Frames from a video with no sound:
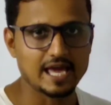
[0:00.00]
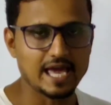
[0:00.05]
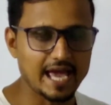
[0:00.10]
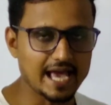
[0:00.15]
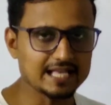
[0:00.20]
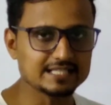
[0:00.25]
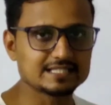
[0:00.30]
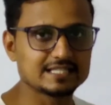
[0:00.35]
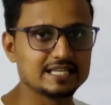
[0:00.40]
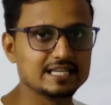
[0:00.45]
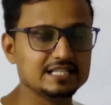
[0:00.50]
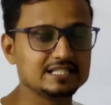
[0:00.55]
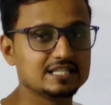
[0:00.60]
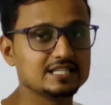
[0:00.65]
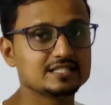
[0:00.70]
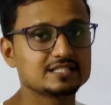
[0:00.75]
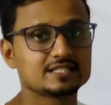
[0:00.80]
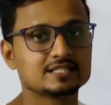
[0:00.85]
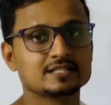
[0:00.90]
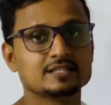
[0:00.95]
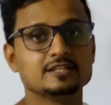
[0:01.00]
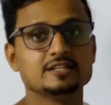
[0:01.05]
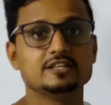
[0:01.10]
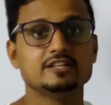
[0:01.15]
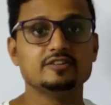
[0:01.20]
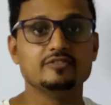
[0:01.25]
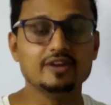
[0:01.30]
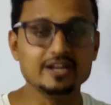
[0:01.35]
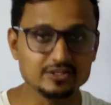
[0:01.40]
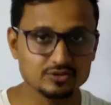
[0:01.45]
as heat is
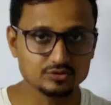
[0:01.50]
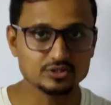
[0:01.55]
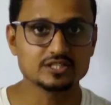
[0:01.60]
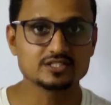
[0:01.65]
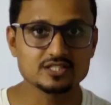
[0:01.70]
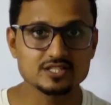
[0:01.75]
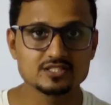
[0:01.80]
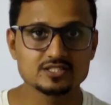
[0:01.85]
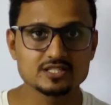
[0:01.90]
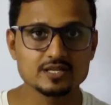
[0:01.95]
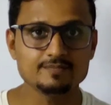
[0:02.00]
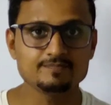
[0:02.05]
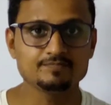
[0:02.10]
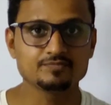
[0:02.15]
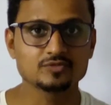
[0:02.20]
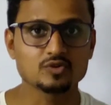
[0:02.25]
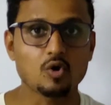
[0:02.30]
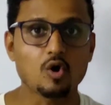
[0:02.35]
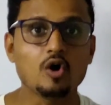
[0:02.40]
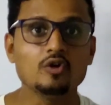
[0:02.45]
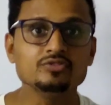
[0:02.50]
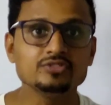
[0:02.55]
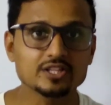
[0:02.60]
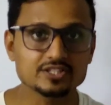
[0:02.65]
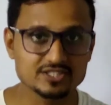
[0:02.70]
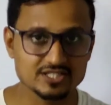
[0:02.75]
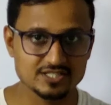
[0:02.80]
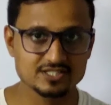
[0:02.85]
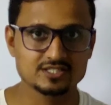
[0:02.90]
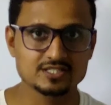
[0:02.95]
given to the system, on
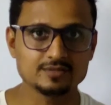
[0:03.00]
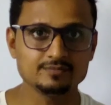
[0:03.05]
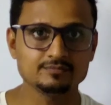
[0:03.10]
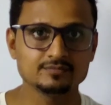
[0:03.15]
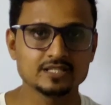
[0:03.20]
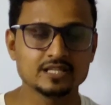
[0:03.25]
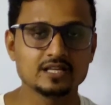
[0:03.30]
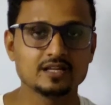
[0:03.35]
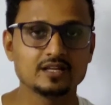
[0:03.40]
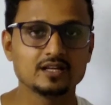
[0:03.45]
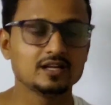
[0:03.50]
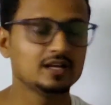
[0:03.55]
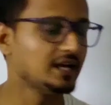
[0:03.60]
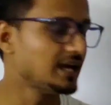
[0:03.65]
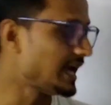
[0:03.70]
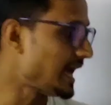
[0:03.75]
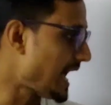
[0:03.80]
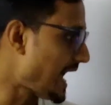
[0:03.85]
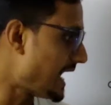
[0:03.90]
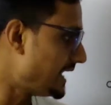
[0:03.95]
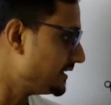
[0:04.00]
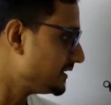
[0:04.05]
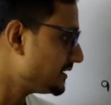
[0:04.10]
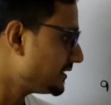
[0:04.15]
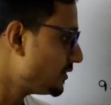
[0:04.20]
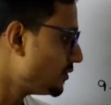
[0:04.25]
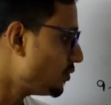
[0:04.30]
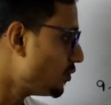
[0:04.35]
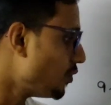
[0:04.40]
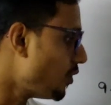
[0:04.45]
the system, and
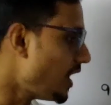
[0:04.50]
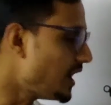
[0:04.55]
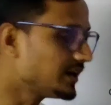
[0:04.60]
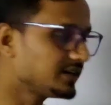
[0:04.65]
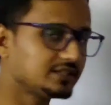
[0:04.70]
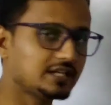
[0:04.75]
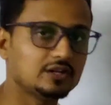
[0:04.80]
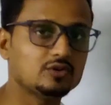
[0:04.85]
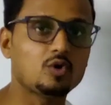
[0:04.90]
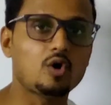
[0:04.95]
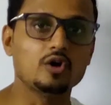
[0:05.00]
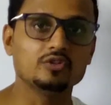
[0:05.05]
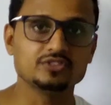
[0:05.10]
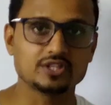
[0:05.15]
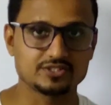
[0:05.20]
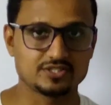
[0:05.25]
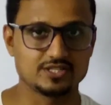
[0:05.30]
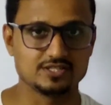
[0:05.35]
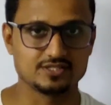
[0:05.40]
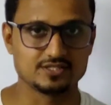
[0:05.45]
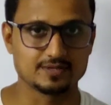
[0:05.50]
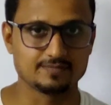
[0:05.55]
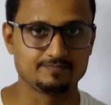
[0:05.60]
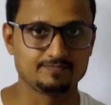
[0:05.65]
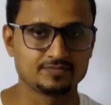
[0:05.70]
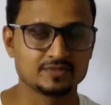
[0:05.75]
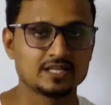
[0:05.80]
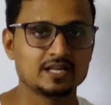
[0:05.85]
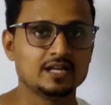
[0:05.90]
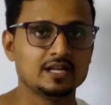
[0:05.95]
work done on the system.
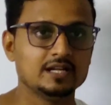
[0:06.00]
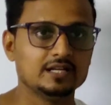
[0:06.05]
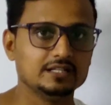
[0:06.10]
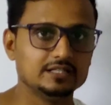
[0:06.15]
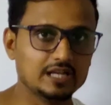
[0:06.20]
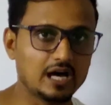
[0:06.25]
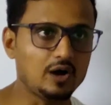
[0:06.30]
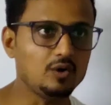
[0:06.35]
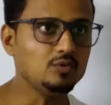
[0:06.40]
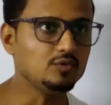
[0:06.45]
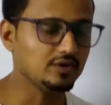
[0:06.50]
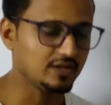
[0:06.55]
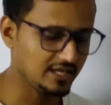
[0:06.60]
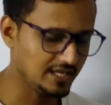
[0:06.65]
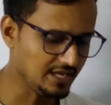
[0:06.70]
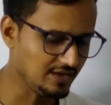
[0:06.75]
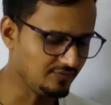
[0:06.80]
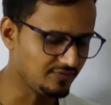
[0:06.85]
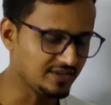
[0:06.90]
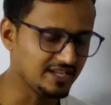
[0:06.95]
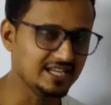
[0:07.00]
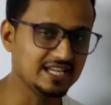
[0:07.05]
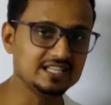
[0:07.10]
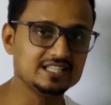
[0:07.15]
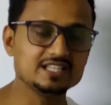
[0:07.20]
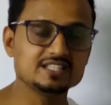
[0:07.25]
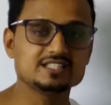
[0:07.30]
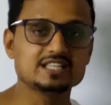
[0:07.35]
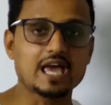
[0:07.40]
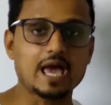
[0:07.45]
Now if
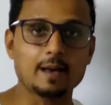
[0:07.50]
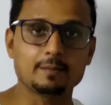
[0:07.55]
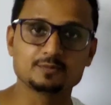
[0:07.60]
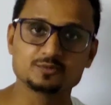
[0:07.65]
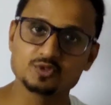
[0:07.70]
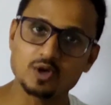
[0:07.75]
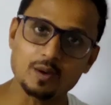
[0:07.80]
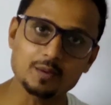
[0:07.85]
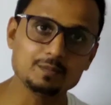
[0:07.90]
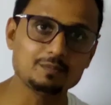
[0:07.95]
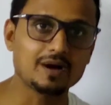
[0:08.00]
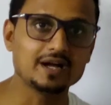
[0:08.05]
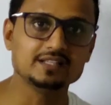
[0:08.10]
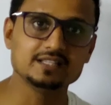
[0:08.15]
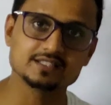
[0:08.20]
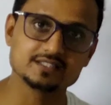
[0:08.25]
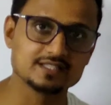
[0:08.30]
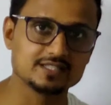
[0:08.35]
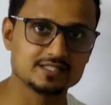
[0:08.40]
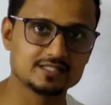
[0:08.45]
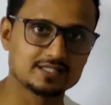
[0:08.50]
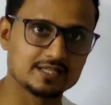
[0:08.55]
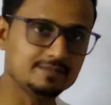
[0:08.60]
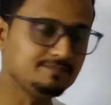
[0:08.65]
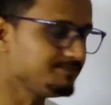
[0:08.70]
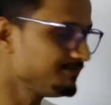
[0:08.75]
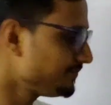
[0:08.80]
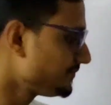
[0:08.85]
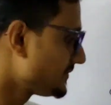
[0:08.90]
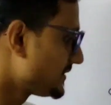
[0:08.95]
heat is absorbed by the system,
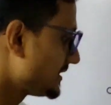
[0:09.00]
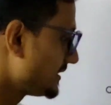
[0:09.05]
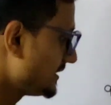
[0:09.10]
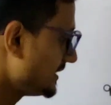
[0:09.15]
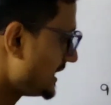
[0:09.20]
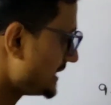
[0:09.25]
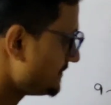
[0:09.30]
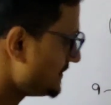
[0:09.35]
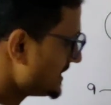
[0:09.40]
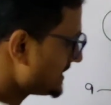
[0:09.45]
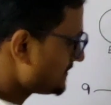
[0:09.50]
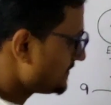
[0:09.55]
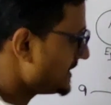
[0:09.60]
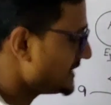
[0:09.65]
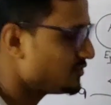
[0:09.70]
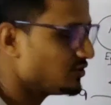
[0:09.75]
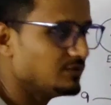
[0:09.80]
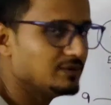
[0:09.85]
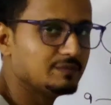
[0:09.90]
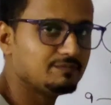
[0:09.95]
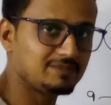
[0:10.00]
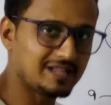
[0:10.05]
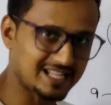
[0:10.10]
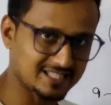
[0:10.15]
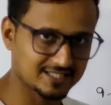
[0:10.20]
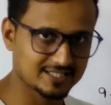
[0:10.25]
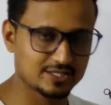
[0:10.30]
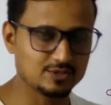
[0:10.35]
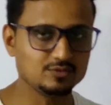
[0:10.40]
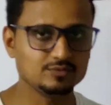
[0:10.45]
that means it will be
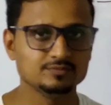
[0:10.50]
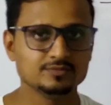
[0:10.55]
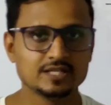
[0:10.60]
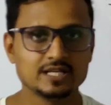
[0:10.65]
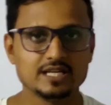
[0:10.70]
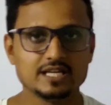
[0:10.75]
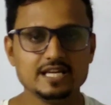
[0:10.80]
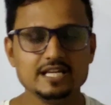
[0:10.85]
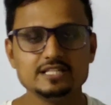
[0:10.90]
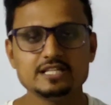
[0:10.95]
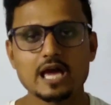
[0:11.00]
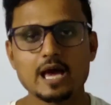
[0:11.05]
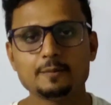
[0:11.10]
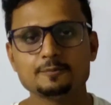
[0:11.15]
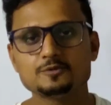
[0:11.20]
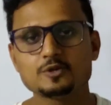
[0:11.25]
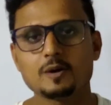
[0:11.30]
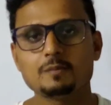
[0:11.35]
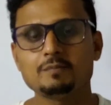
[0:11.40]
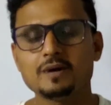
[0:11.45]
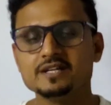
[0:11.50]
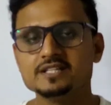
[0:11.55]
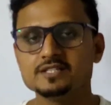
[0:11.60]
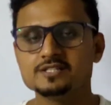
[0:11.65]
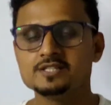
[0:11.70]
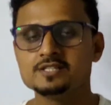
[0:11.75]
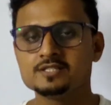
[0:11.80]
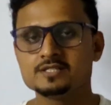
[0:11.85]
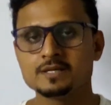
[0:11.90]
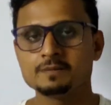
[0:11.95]
plus Q, heat absorbed by the
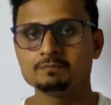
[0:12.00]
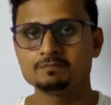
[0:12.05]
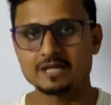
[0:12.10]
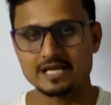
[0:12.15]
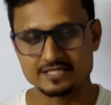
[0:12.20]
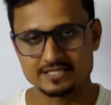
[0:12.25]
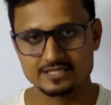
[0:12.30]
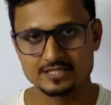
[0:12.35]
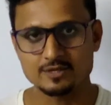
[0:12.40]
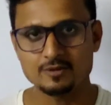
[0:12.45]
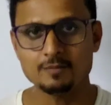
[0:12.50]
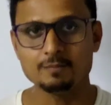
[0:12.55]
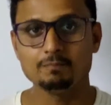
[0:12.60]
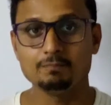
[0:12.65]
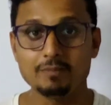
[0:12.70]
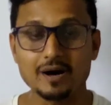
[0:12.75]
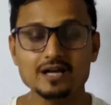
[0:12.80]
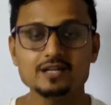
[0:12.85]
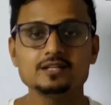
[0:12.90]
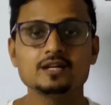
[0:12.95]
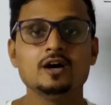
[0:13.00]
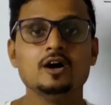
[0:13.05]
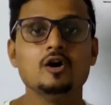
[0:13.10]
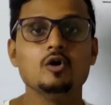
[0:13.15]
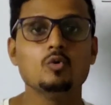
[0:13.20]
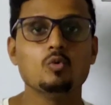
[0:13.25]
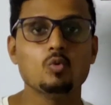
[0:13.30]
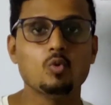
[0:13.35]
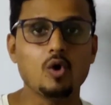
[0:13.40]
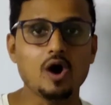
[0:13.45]
system plus Q,
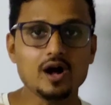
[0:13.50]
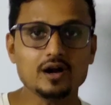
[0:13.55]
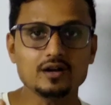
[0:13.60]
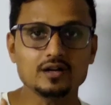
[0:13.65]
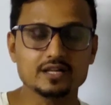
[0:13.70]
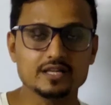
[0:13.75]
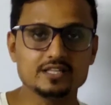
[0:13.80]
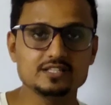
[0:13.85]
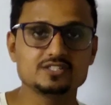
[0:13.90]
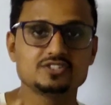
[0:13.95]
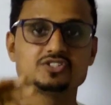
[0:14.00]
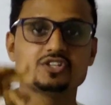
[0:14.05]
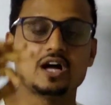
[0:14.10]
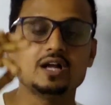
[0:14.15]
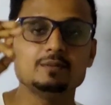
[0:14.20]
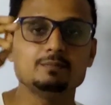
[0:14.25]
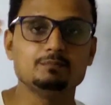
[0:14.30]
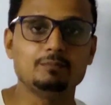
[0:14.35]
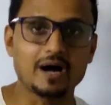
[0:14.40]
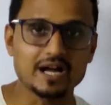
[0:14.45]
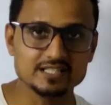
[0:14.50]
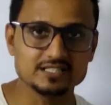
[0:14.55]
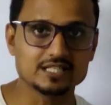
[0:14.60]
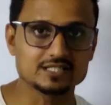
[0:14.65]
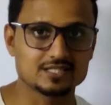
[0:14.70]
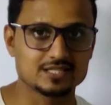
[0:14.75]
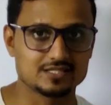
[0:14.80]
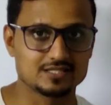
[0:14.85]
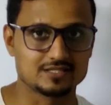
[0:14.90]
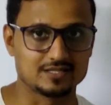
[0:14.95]
but work is done by
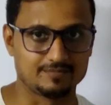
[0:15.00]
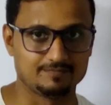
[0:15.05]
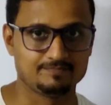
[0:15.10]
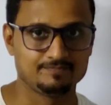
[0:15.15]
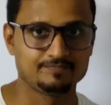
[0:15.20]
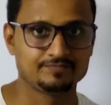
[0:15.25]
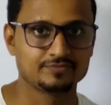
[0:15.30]
the system,